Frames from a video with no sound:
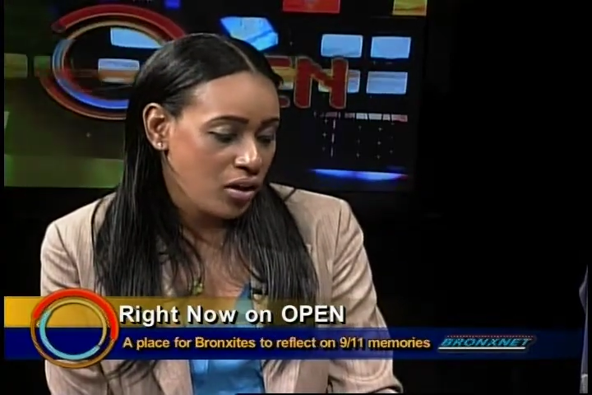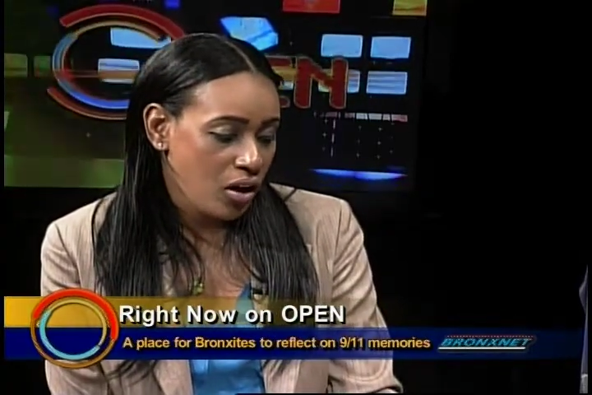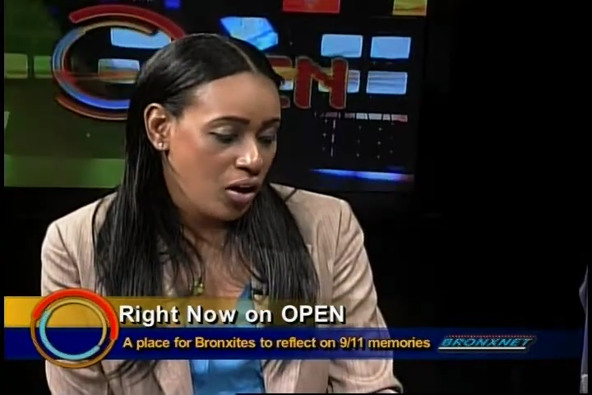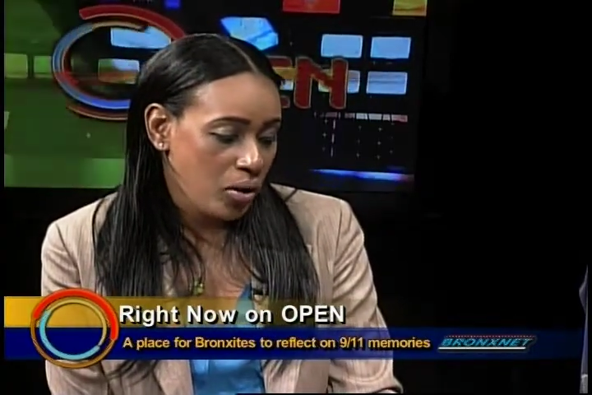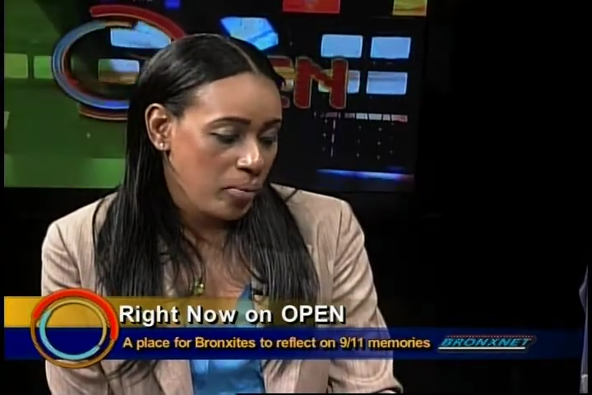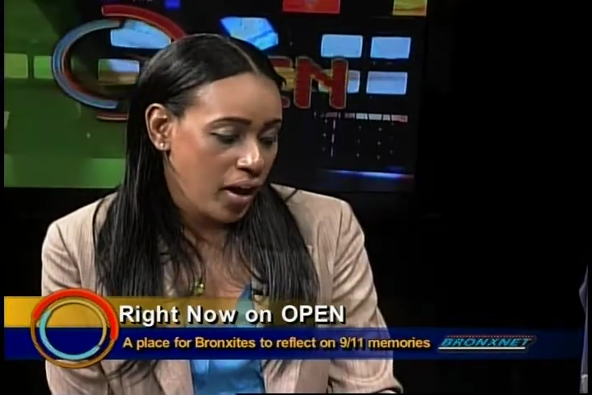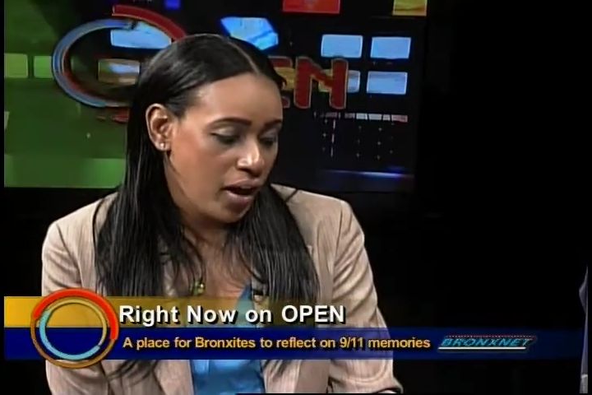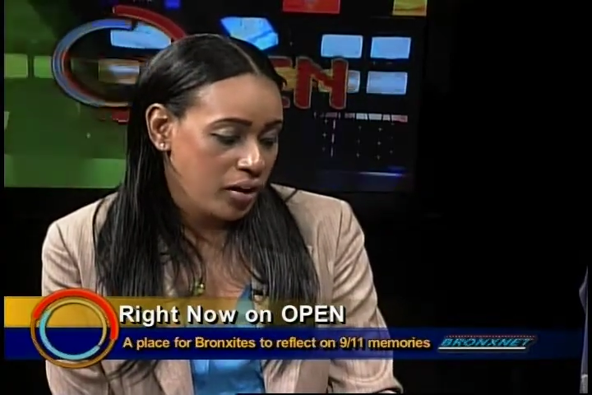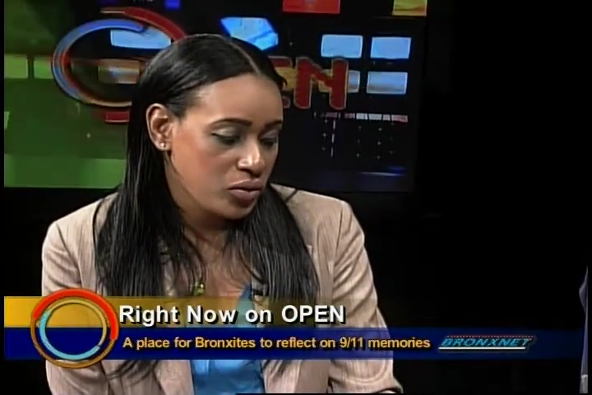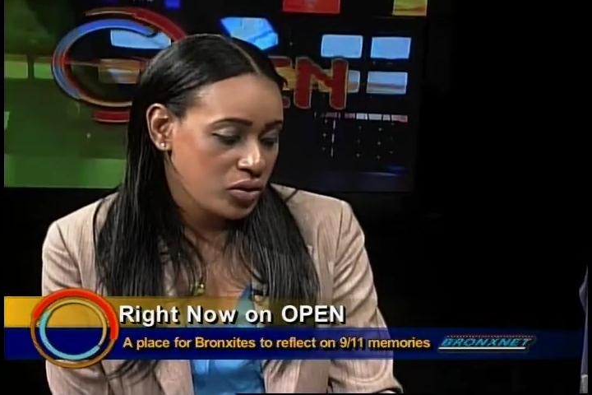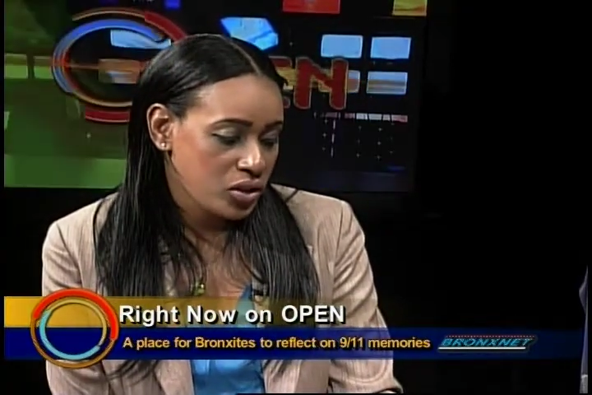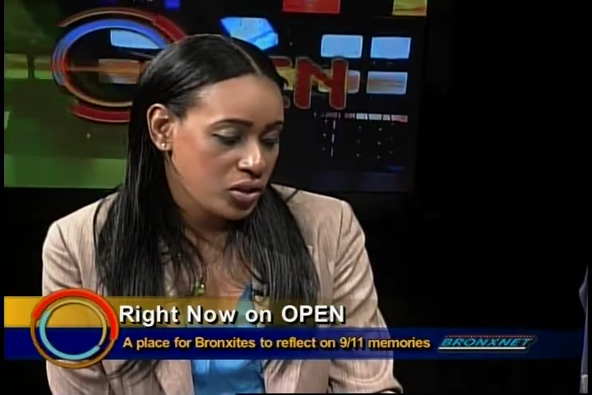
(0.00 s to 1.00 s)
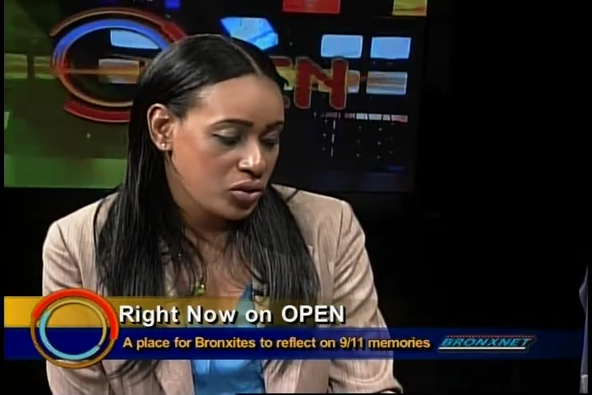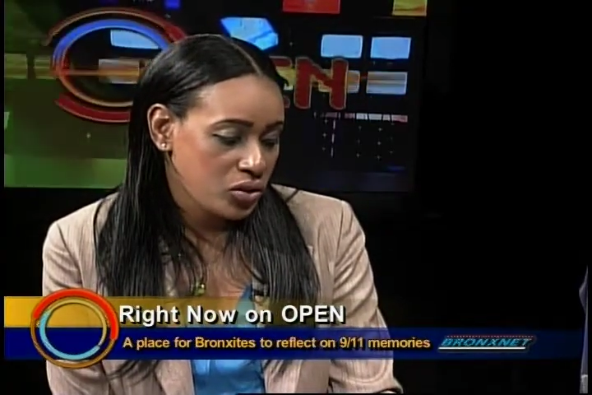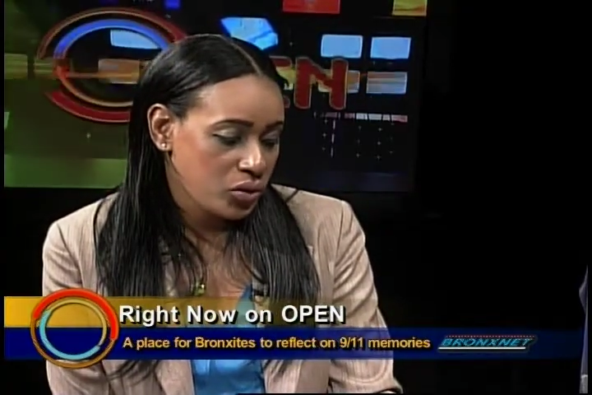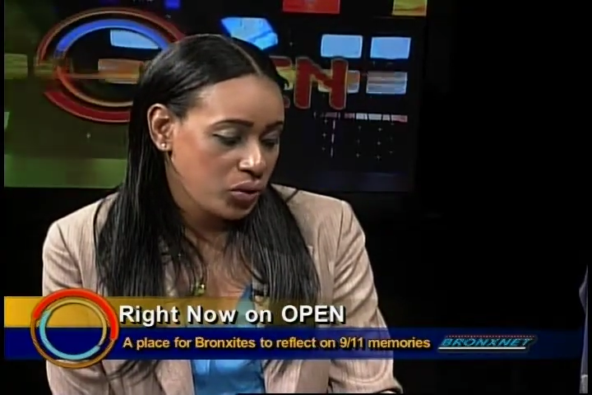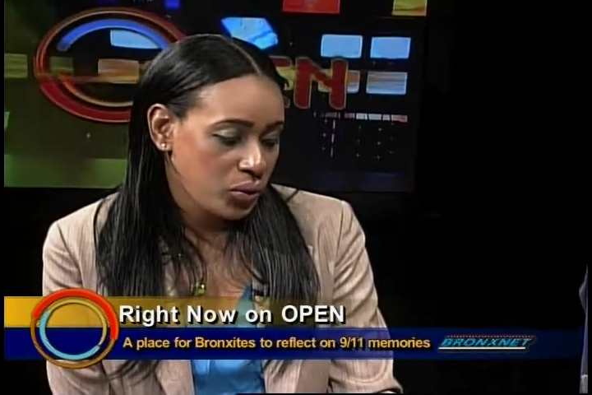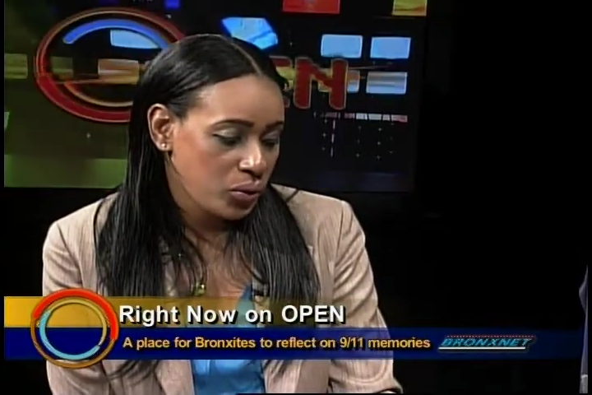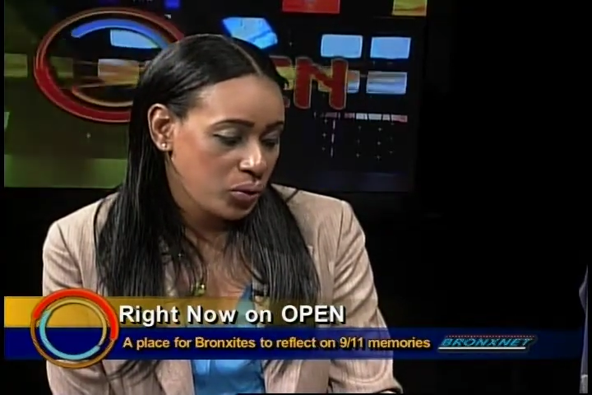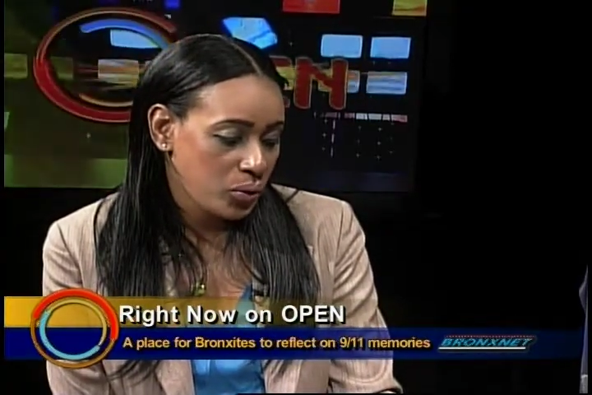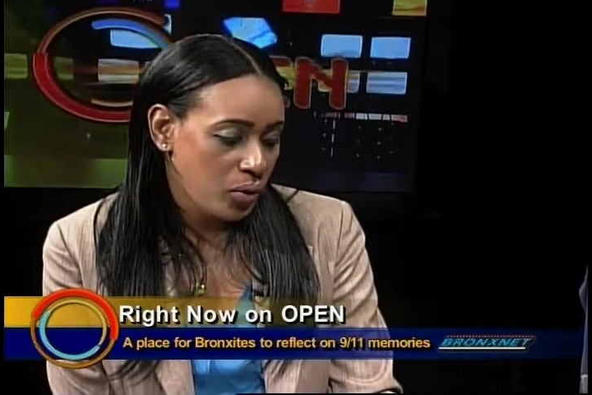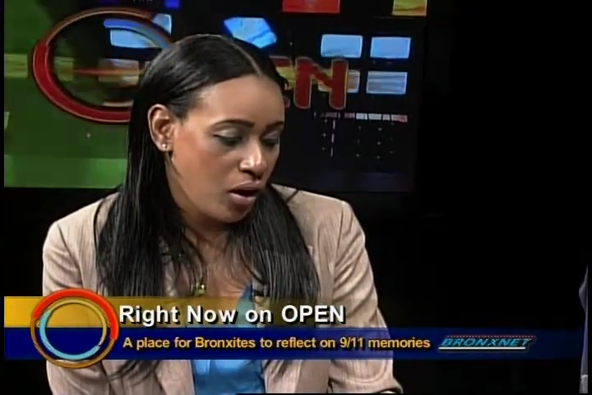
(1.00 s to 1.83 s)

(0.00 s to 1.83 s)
How did you